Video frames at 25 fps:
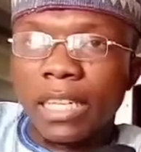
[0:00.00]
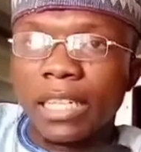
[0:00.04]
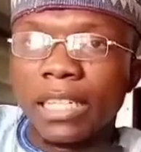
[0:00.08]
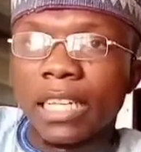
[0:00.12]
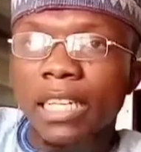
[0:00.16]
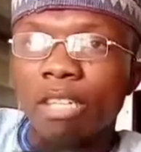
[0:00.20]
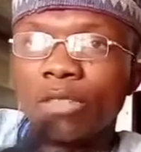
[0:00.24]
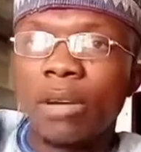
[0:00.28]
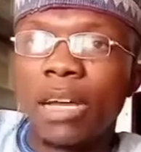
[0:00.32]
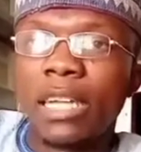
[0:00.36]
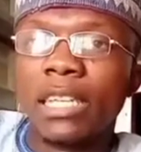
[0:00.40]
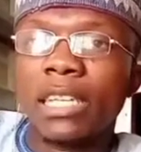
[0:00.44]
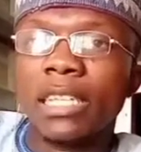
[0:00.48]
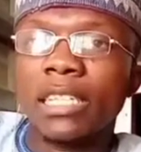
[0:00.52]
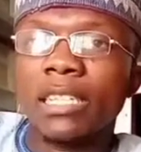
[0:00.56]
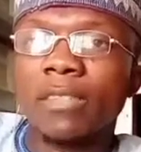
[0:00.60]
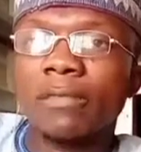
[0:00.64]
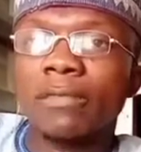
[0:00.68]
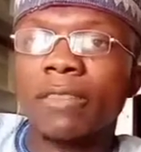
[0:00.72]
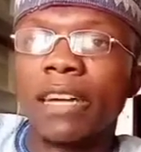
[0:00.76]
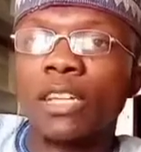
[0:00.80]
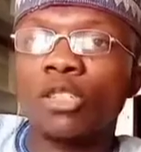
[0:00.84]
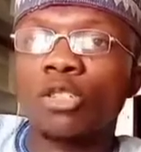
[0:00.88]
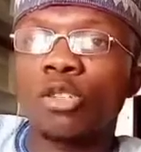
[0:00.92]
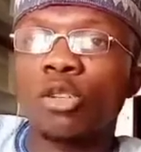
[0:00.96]
Then you
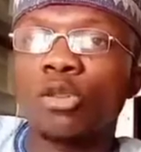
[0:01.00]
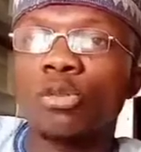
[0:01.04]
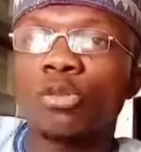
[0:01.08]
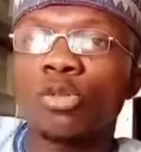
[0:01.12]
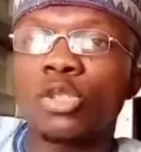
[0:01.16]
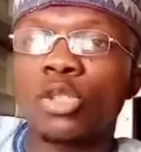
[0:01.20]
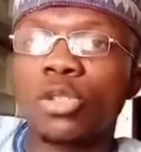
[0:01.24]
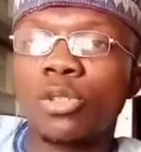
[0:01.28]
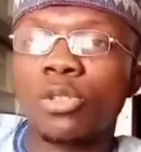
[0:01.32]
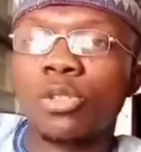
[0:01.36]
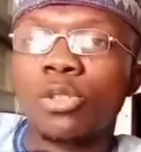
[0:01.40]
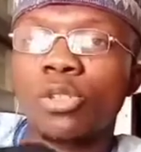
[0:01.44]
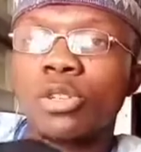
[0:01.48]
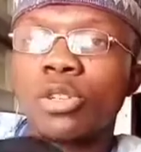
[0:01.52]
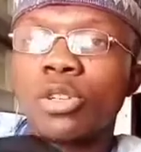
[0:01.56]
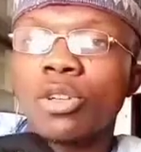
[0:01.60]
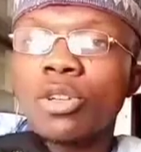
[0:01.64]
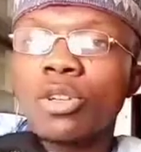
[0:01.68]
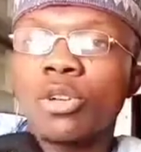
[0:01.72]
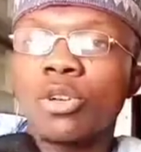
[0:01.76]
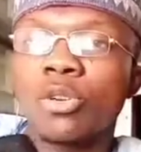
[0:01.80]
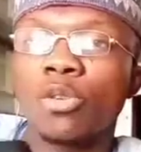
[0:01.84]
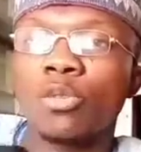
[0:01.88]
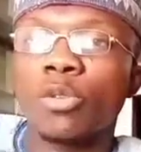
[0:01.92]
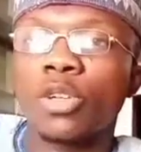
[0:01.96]
identify solutions
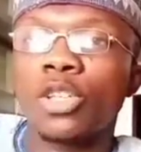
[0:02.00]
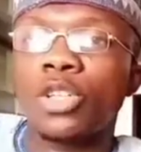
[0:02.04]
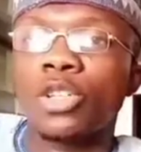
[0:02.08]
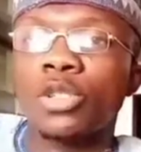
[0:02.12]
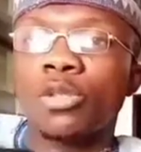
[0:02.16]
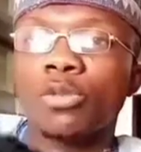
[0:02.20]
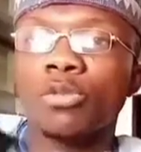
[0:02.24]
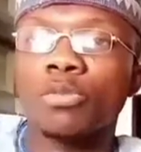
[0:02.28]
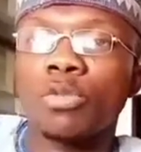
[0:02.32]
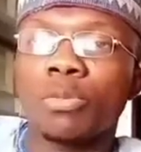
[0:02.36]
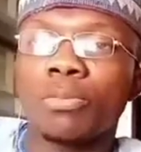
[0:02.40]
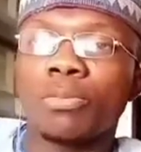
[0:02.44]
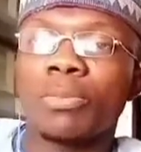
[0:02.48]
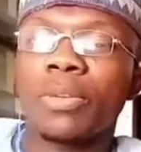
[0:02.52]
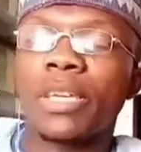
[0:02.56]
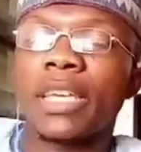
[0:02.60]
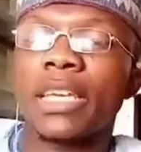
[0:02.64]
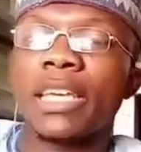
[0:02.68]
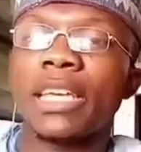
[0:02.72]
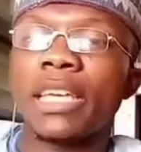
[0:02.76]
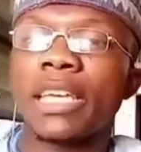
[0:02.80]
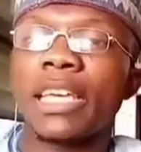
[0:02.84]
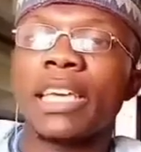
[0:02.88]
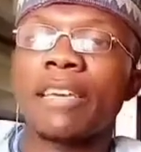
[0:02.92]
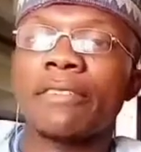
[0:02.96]
which will be
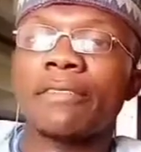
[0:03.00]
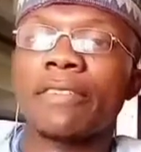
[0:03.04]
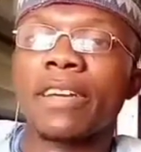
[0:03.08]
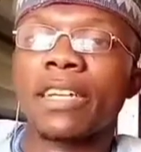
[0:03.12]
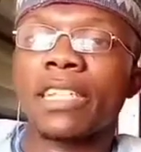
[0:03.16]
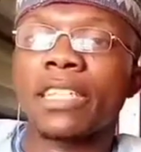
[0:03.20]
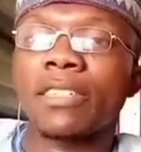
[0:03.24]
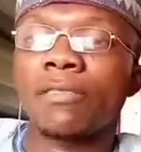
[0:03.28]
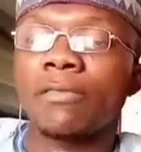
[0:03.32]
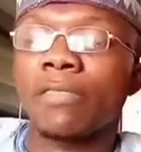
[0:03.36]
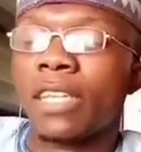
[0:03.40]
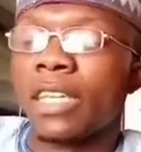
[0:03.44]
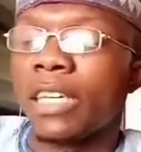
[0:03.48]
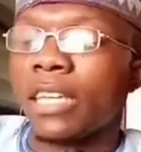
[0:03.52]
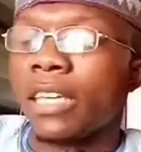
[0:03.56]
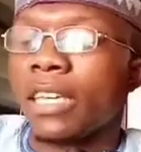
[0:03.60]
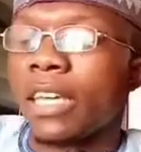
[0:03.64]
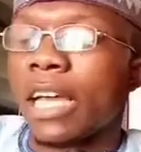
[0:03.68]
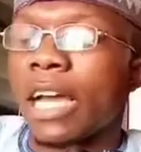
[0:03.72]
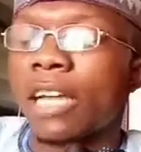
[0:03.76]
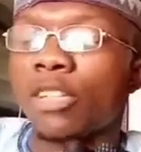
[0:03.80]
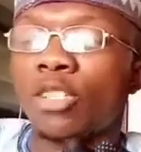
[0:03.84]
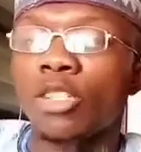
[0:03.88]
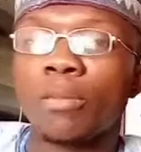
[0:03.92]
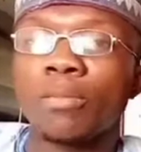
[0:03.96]
effectively
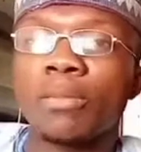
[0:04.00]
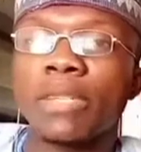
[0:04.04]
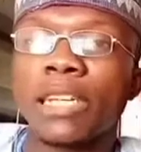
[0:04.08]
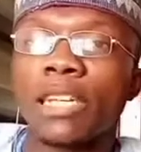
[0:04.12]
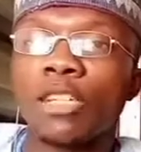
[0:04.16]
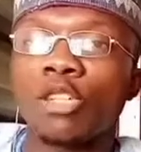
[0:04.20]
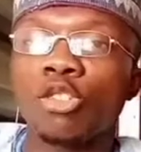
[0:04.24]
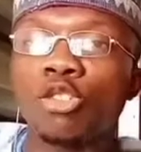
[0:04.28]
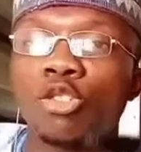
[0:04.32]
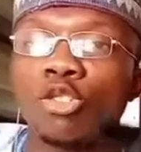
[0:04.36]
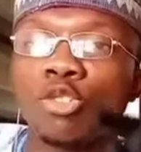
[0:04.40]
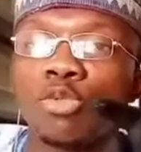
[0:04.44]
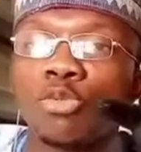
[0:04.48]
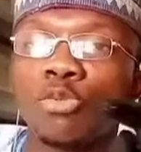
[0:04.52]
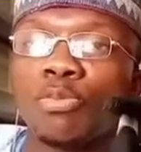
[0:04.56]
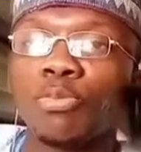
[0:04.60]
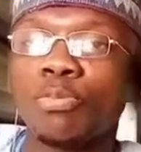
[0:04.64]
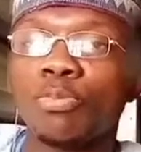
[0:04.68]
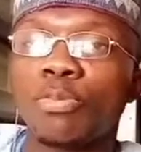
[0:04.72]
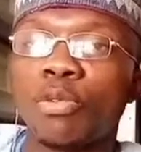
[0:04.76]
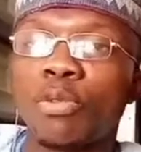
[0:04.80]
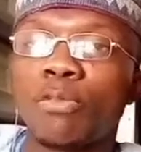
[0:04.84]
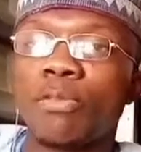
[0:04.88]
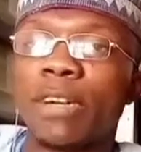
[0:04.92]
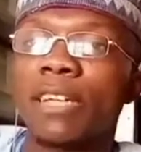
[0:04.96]
adopted to
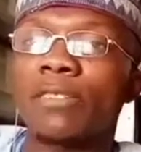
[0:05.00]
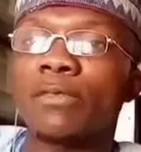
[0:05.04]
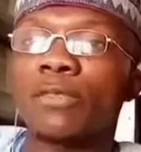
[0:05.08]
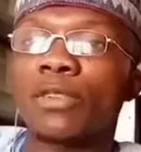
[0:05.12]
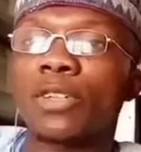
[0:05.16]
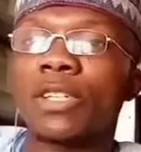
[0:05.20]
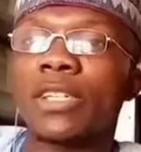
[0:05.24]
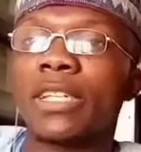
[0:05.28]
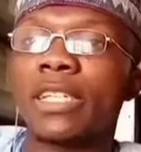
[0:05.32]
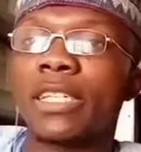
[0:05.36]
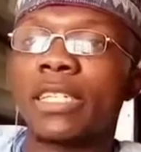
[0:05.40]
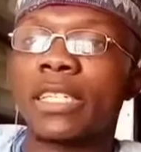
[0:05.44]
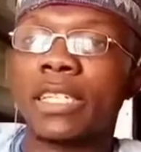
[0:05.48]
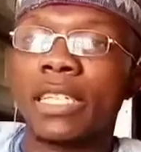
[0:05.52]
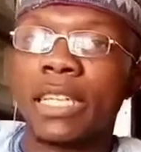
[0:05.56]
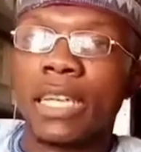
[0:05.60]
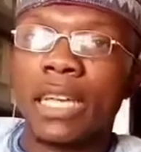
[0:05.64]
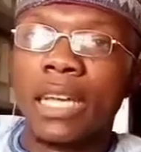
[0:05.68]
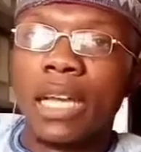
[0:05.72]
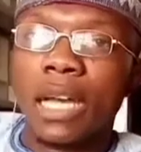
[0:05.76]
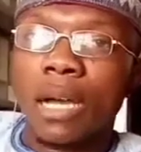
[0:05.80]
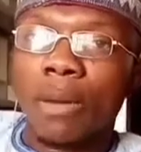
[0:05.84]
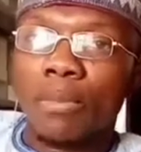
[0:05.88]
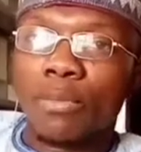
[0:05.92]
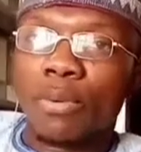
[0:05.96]
provide for these
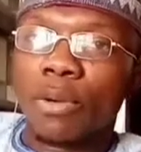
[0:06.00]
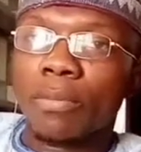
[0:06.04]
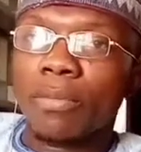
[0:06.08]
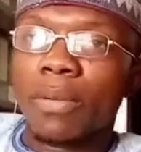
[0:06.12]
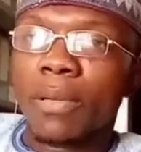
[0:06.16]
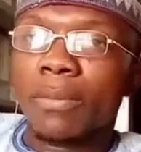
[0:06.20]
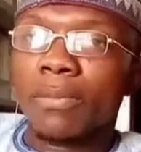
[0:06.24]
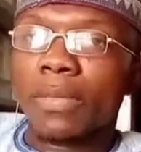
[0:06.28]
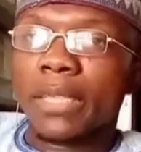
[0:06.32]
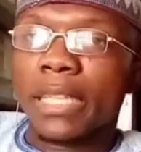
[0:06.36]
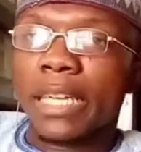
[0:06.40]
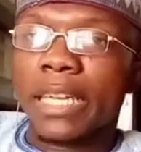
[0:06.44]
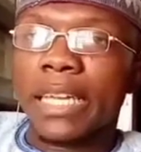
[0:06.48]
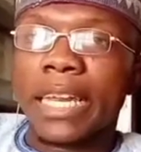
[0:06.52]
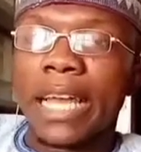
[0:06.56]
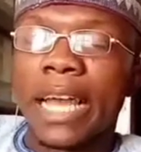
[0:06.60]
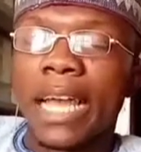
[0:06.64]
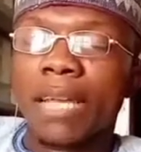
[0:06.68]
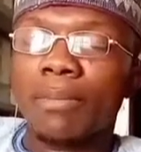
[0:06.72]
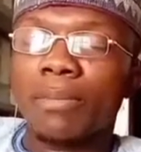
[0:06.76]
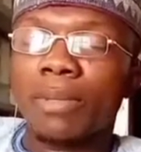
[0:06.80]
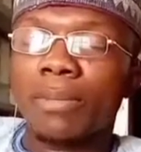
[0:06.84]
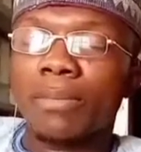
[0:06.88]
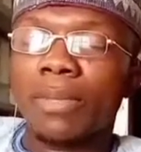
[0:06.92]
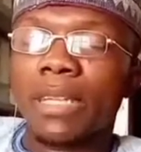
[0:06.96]
problems in
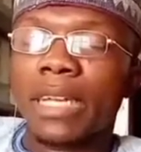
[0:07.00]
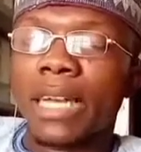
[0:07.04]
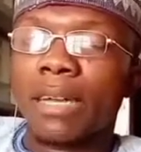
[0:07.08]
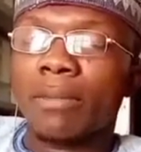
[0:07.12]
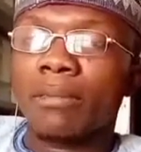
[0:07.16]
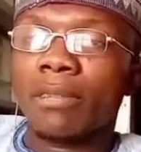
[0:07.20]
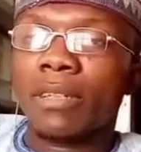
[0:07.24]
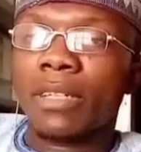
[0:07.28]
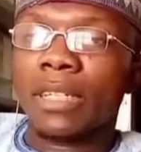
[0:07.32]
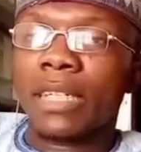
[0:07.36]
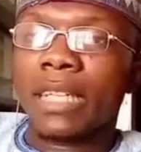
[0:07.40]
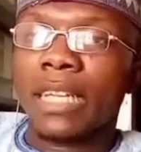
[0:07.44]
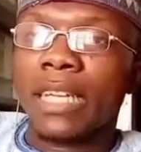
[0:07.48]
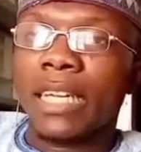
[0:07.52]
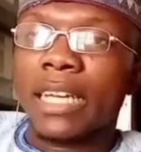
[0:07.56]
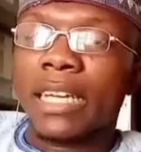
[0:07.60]
IBB library.